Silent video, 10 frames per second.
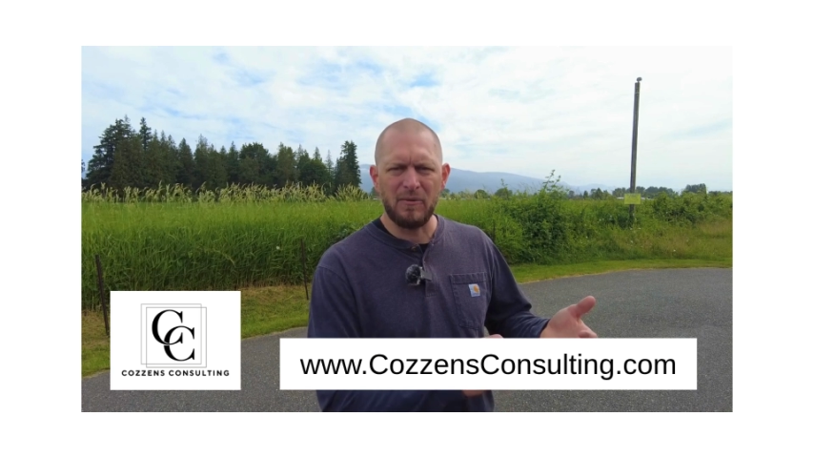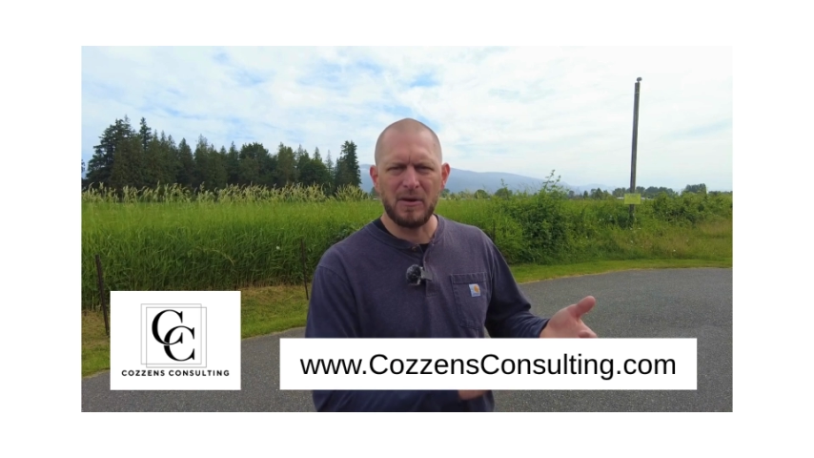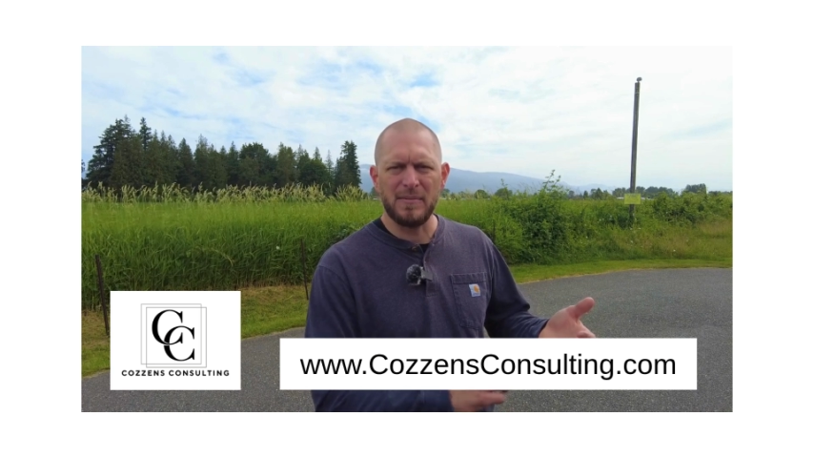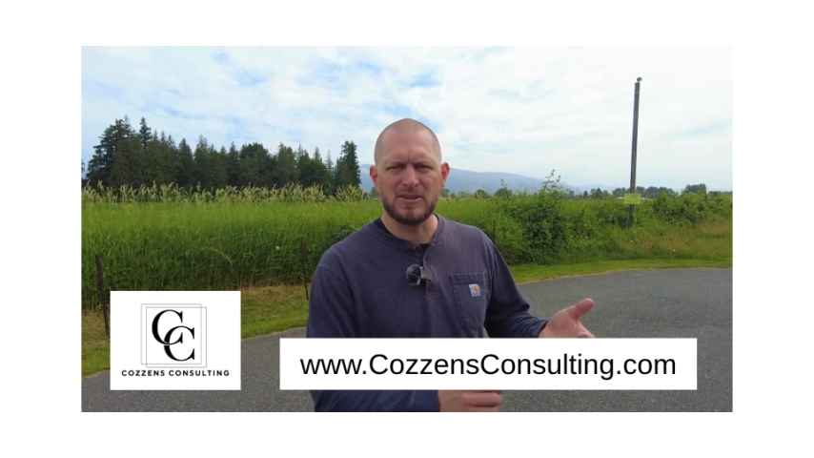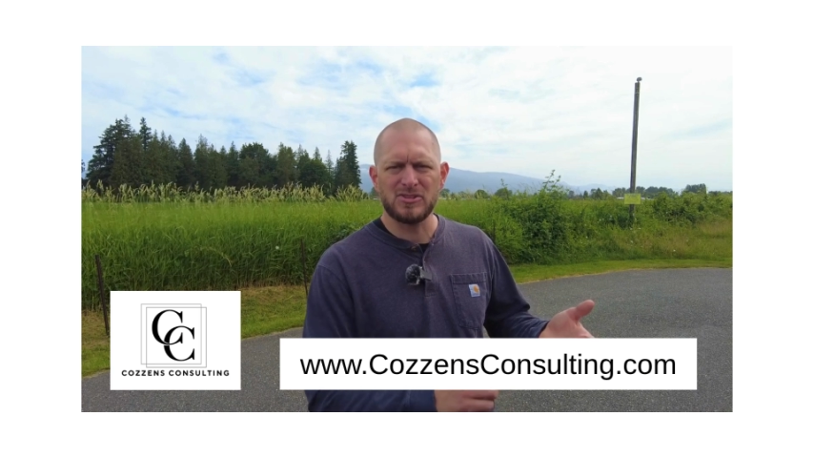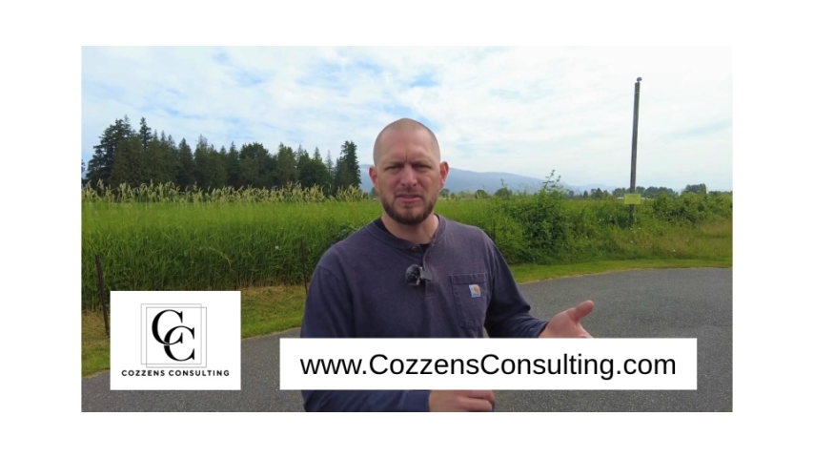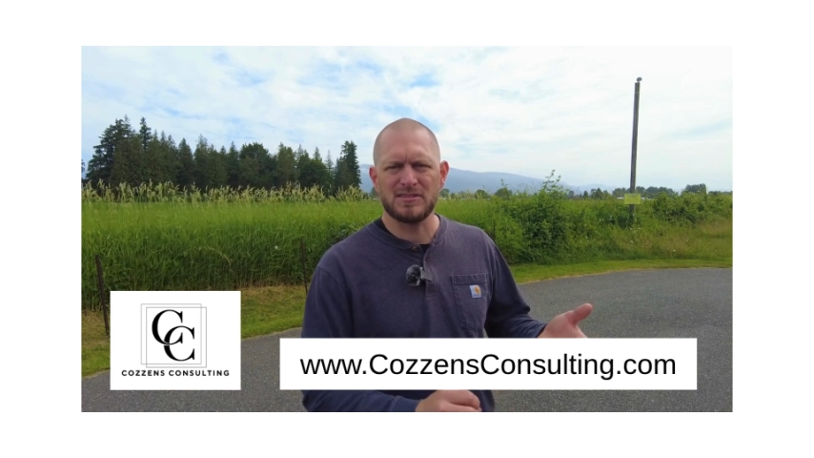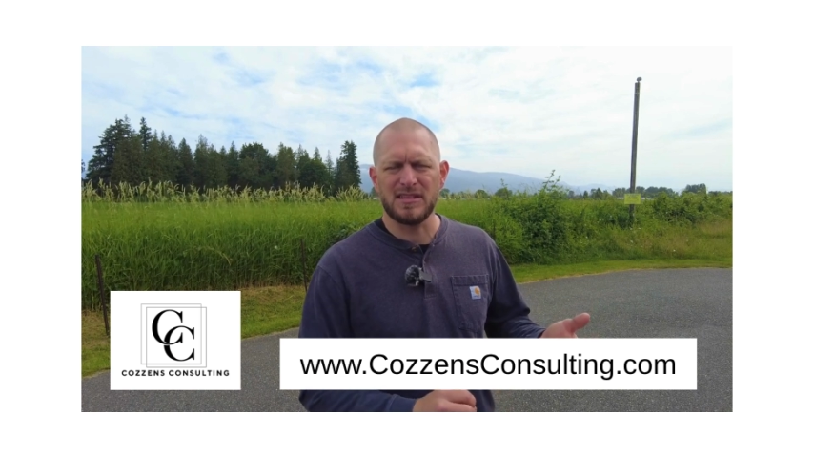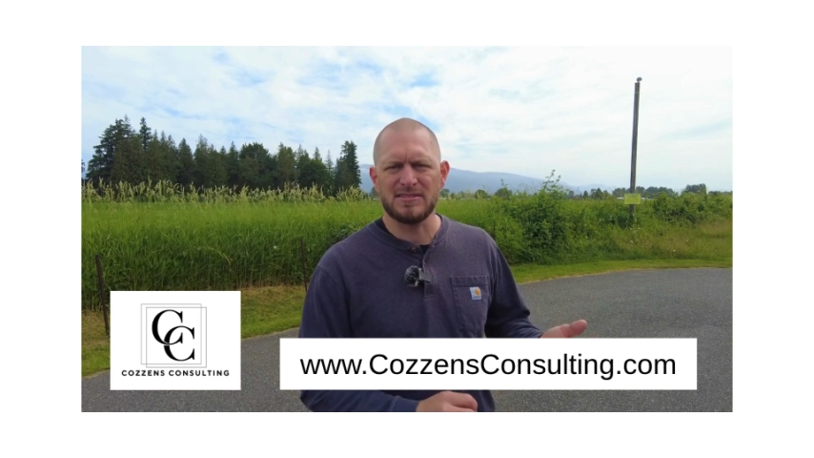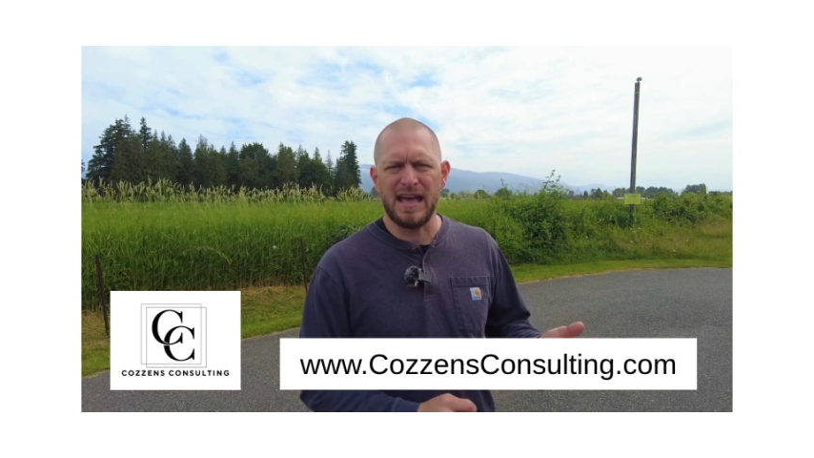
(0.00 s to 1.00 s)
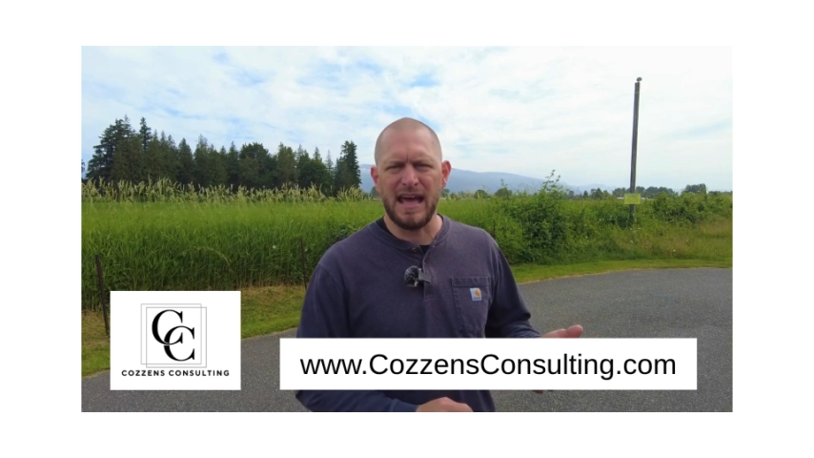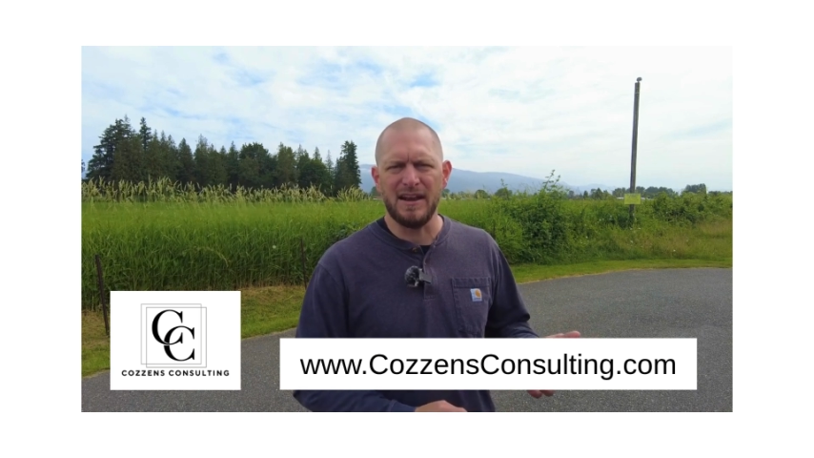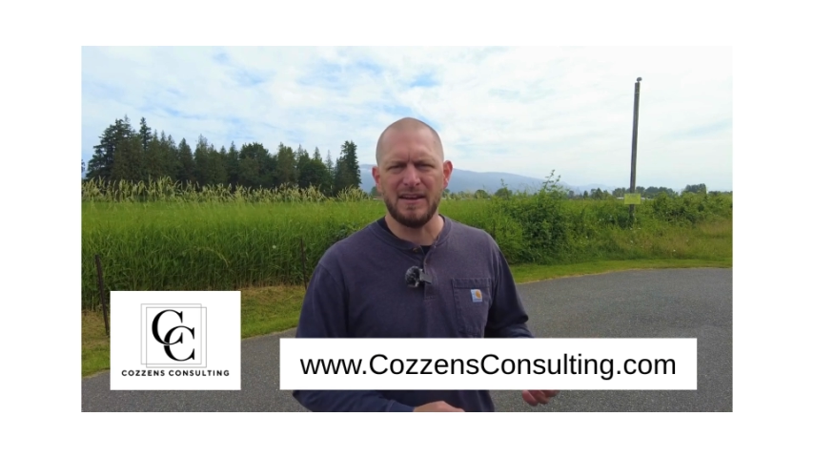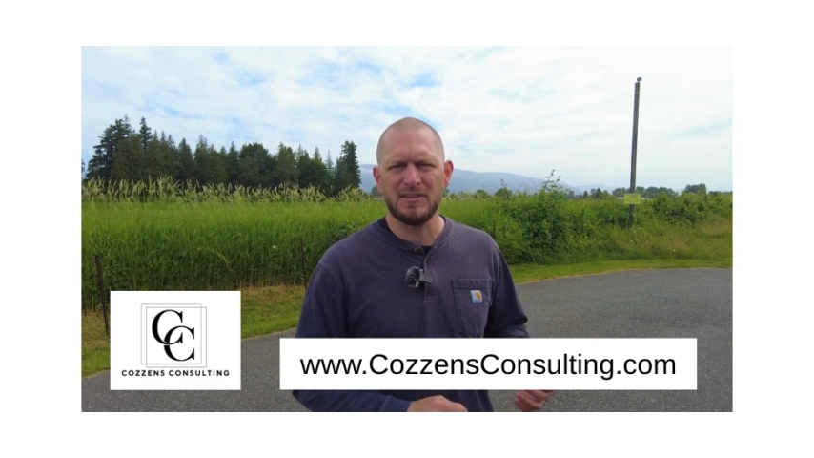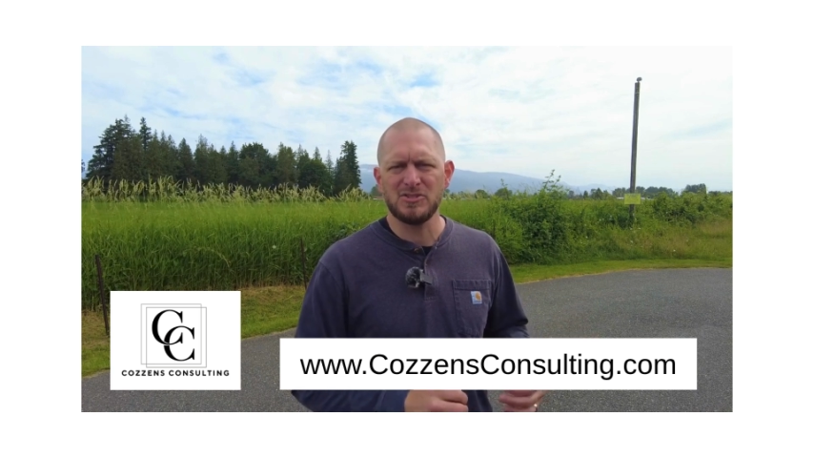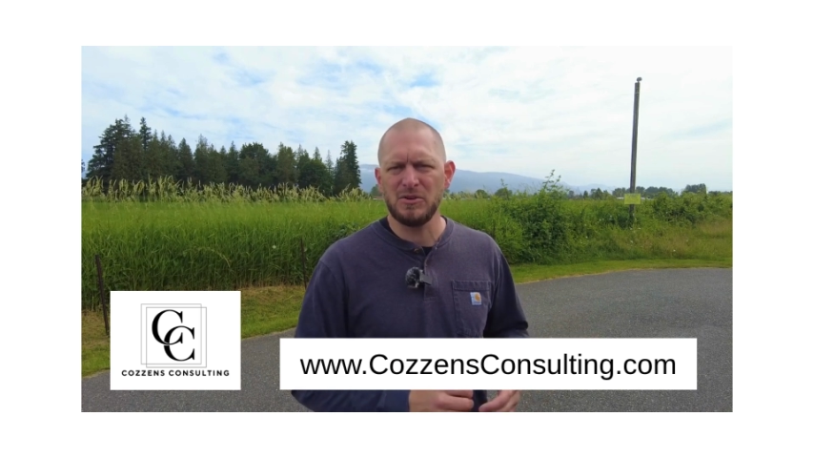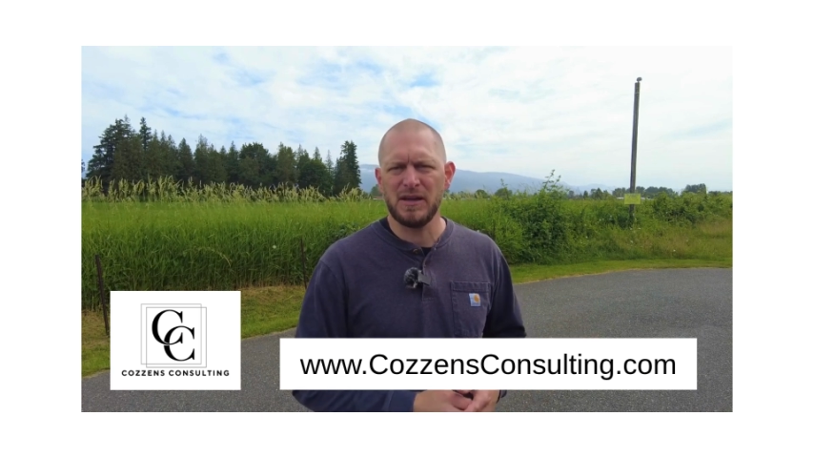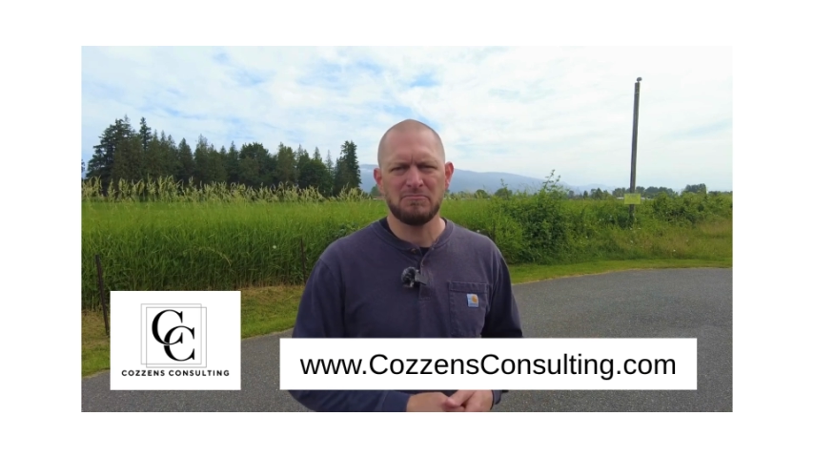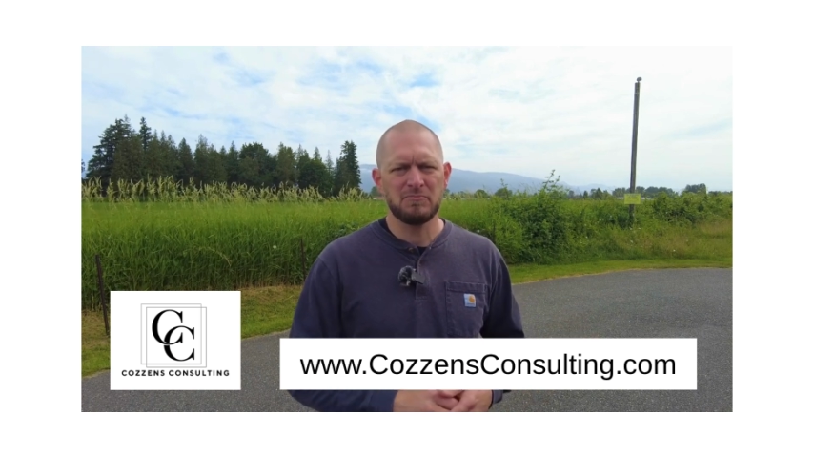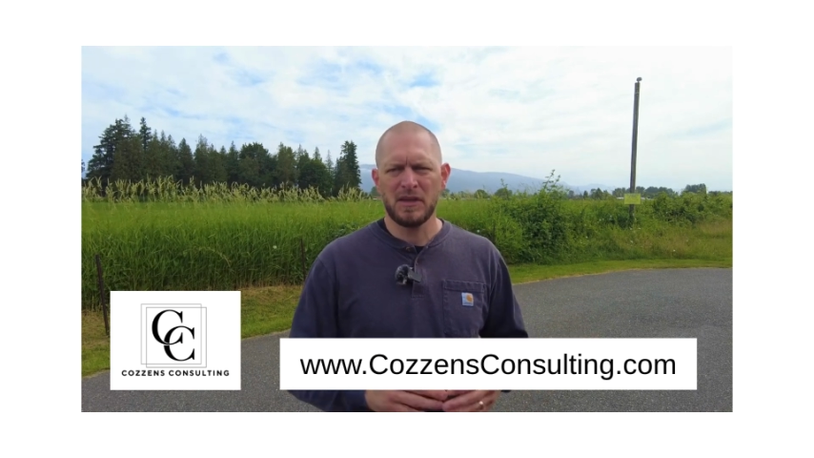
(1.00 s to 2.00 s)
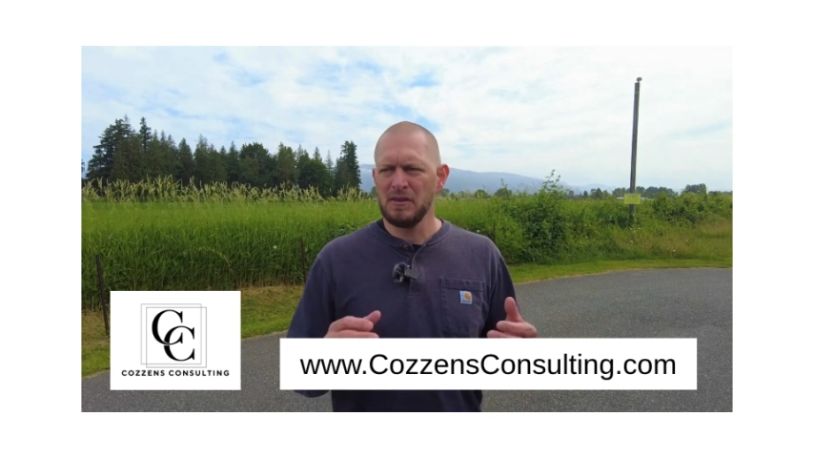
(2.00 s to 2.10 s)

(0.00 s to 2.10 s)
I want to make sure this gets added into it.